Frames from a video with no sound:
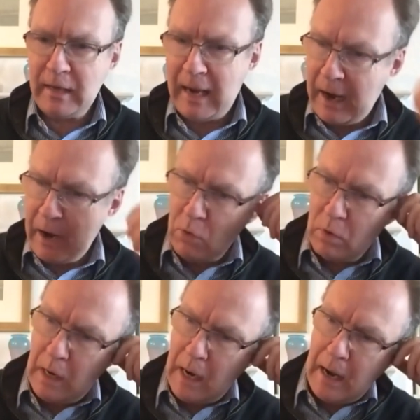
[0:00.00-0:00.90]
now,
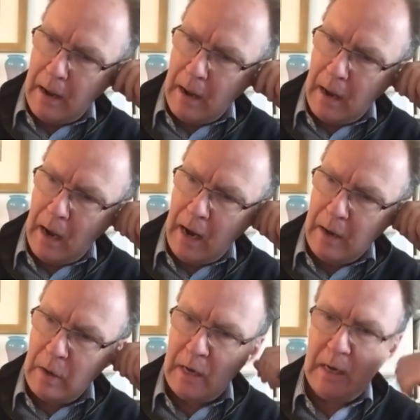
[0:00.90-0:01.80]
uh,
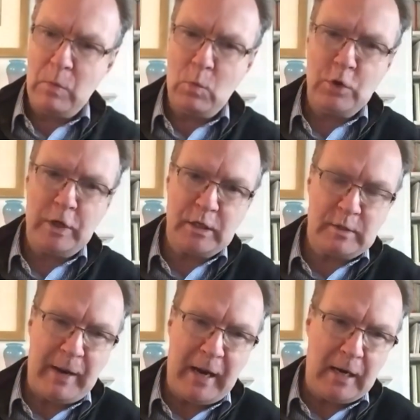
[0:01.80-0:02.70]
I would
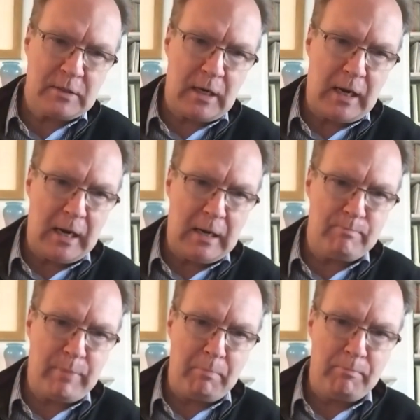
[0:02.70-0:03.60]
expect a
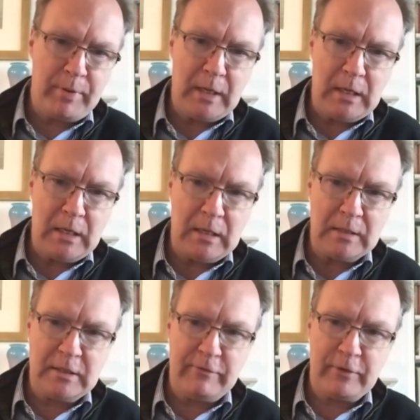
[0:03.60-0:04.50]
bumpy,
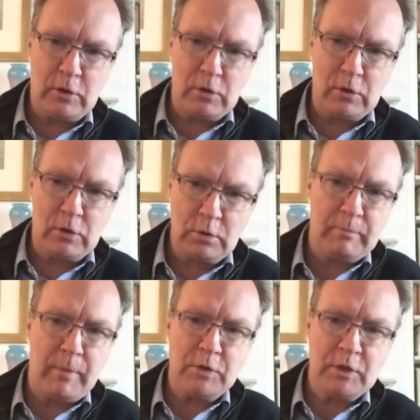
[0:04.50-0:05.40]

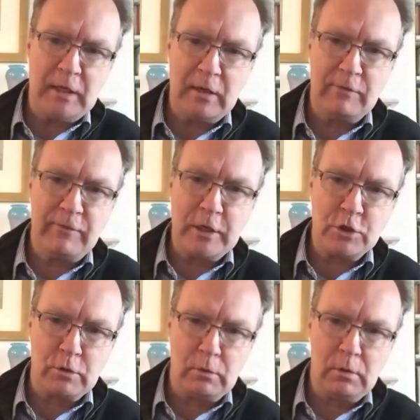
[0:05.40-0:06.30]
difficult, mostly
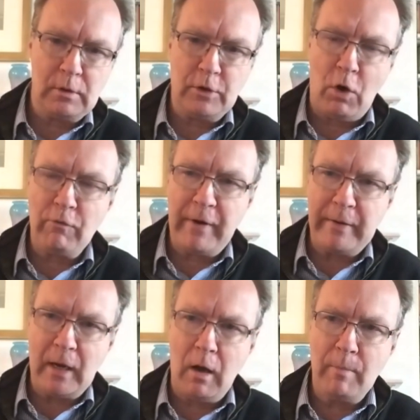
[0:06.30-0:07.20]
conflictual, not
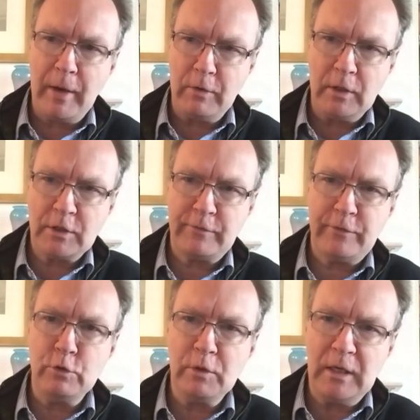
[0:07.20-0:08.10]
very harmonious
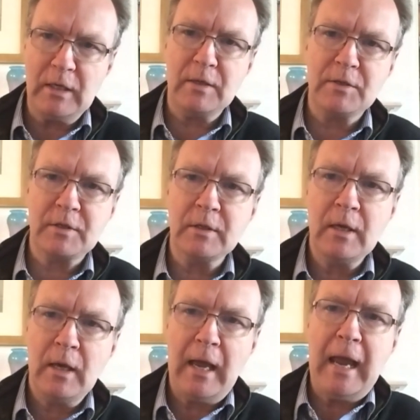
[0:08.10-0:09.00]
few years
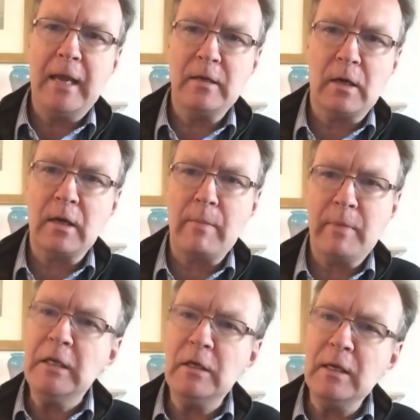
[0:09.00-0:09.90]
ahead, and I
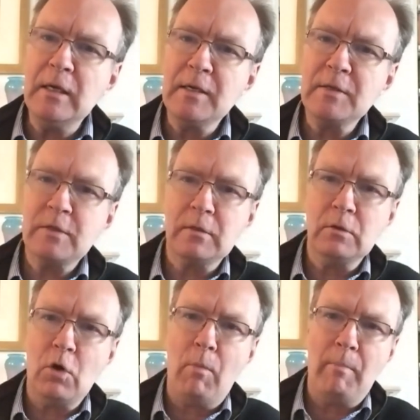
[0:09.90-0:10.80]
mean years,
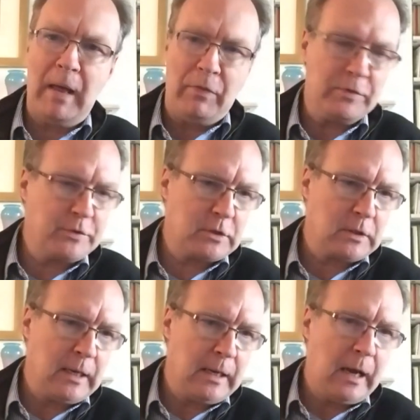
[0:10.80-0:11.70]
not months.